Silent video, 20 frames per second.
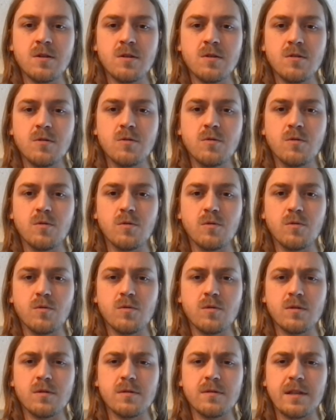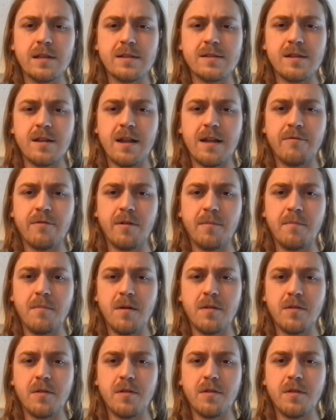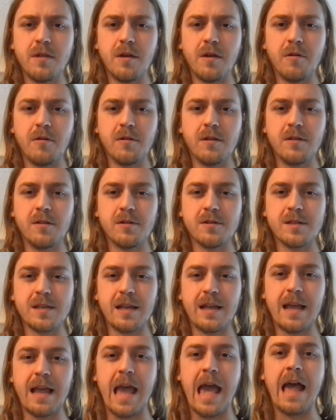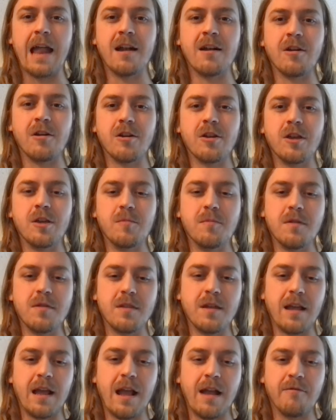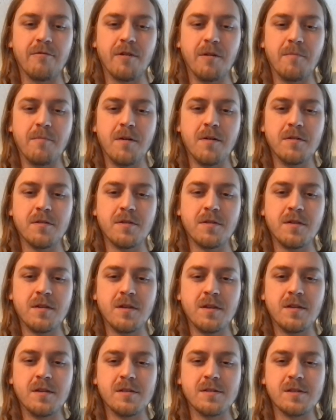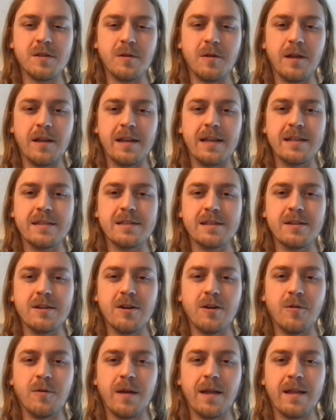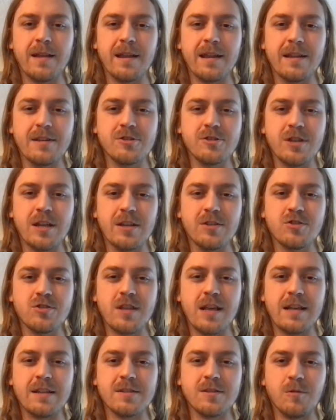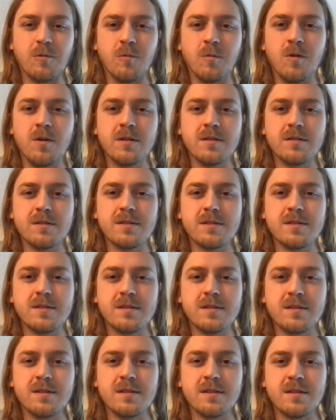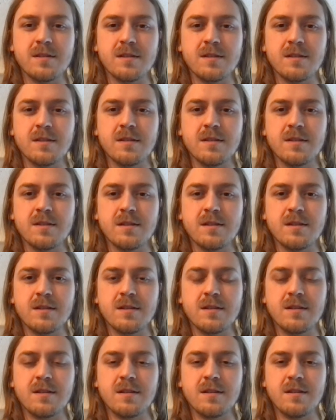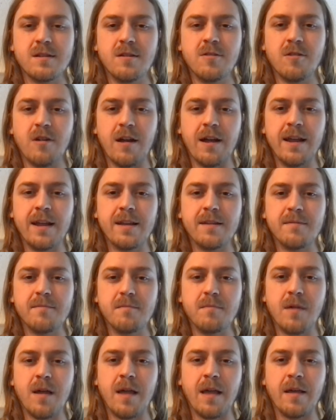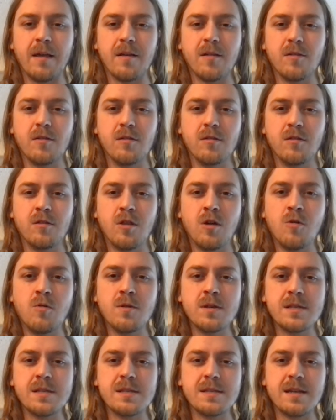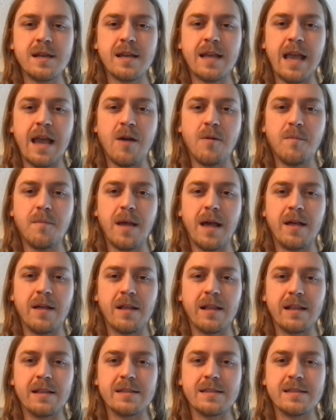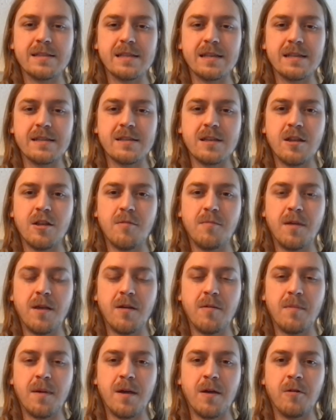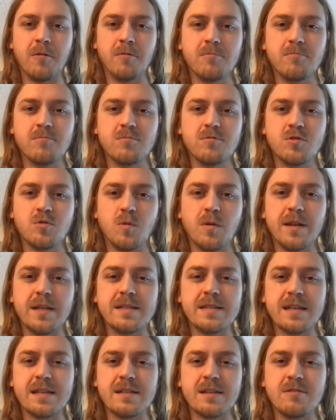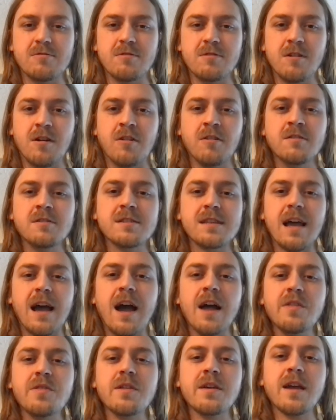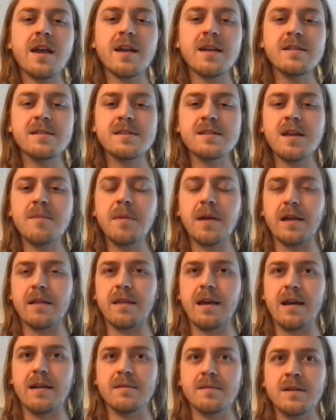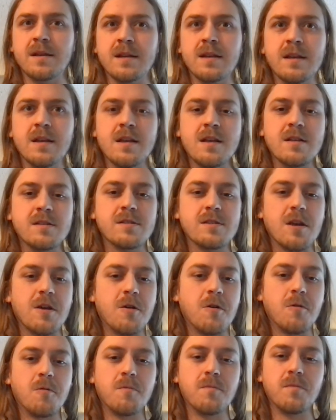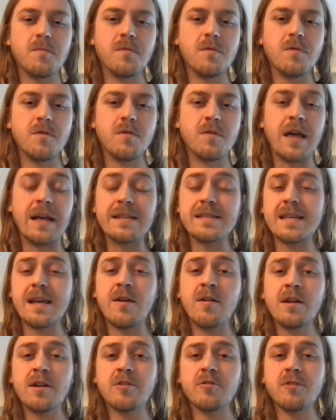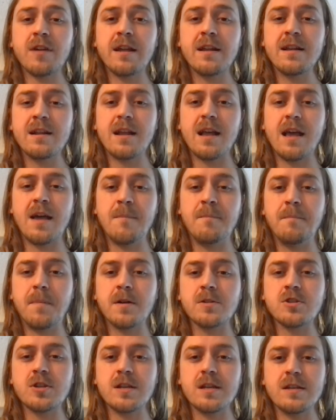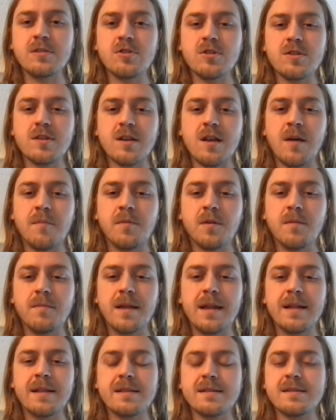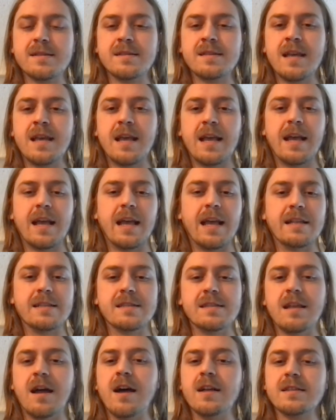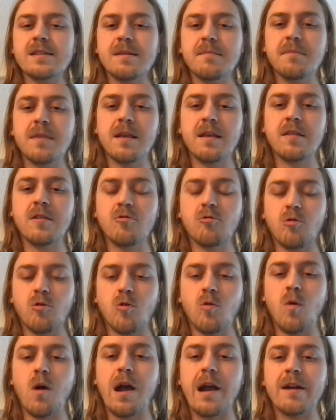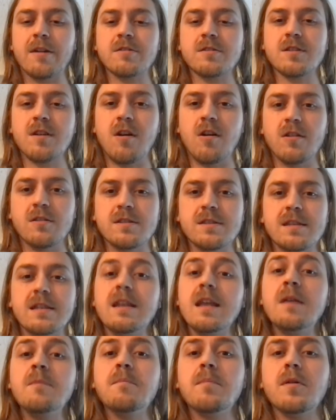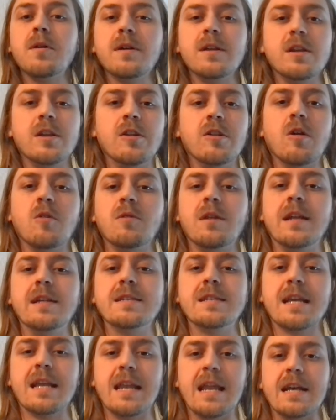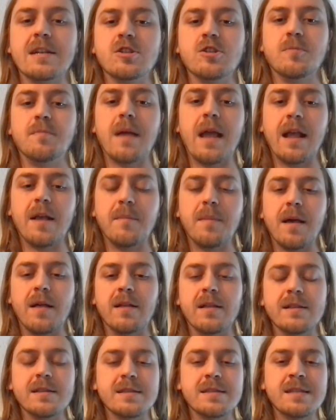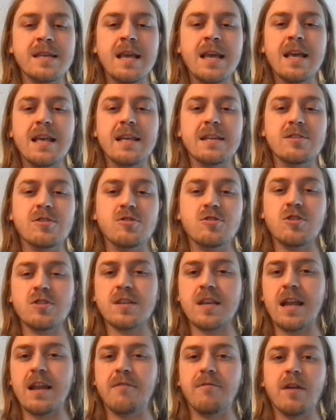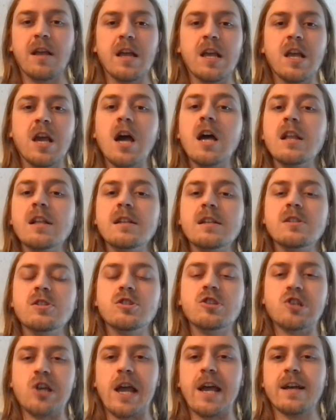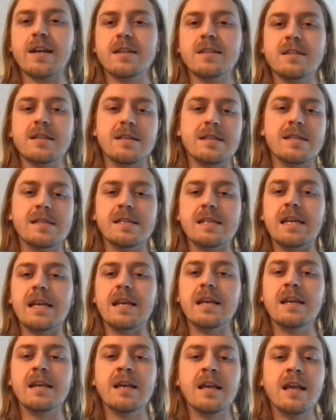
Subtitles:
Ooh, that's not every month though. It looks like it added our Cuba thing every month, so I need to go in and change that to once. Alright, my lowest account balance is going to be about $2,600. I think I can stomach that. So that's how I create a budget in just a couple of minutes. It's not something that requires constant input. You don't need to connect your bank balance. This is just kind of a gut check to see